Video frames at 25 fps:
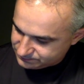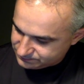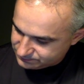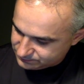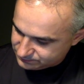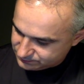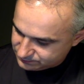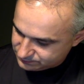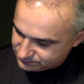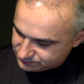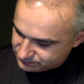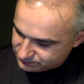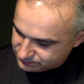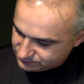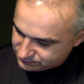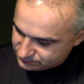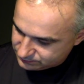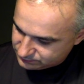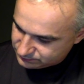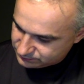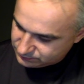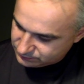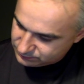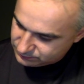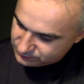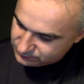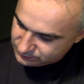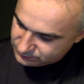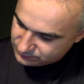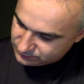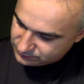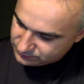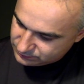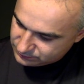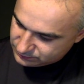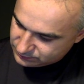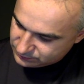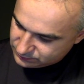
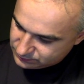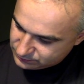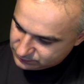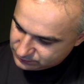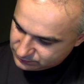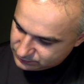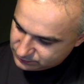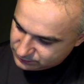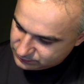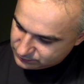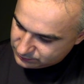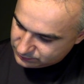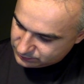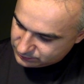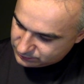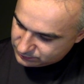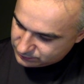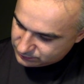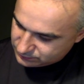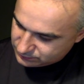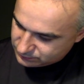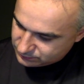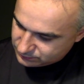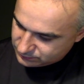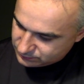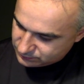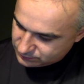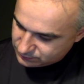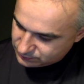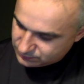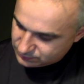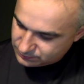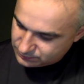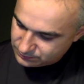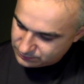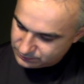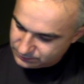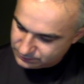
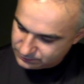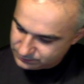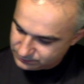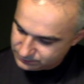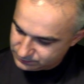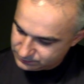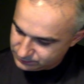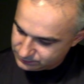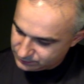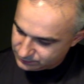No one is speaking in this clip.